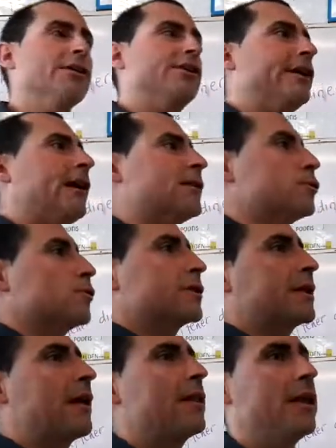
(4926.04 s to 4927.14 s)
she has to
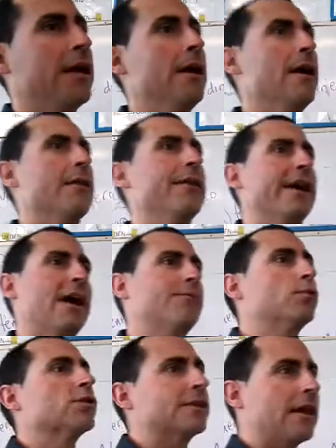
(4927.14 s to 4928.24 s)
study, they have
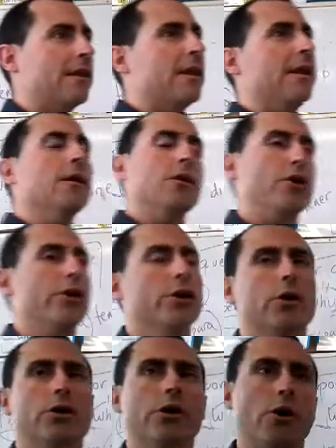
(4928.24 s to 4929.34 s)
to study.
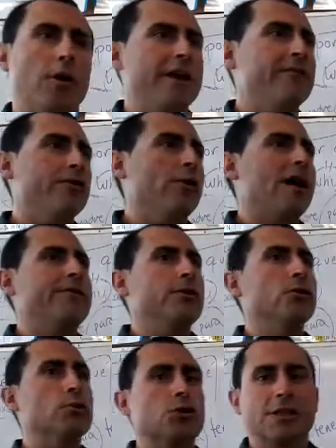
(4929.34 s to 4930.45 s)
No. If you have
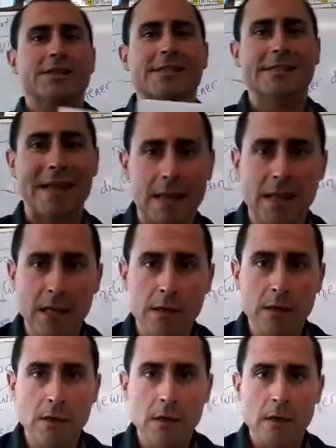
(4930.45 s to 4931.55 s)
used
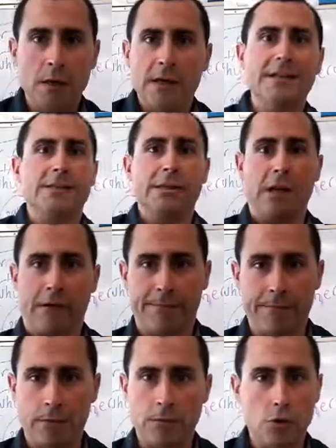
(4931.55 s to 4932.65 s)
study, it's enough.
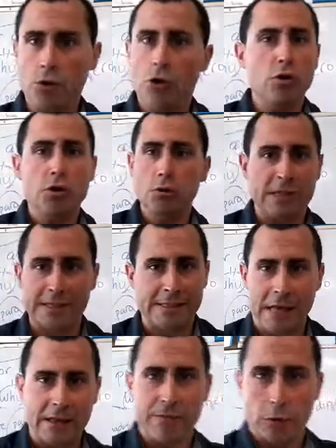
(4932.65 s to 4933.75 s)
You don't use
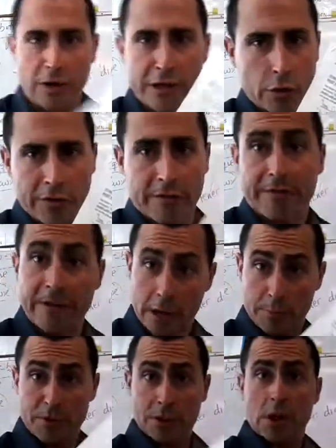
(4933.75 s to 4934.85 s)
study for any other
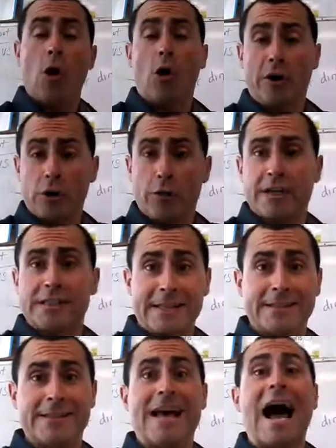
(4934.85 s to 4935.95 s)
verbs or any other
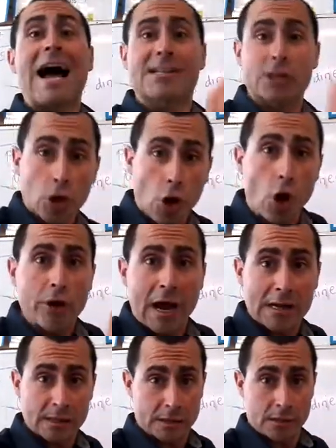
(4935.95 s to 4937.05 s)
sentence as long
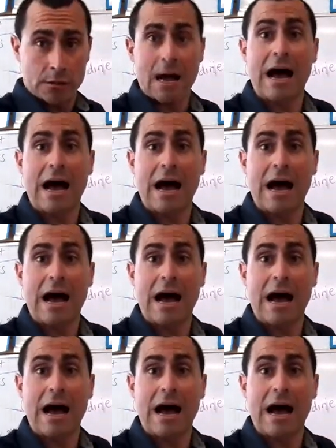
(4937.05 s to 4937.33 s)
as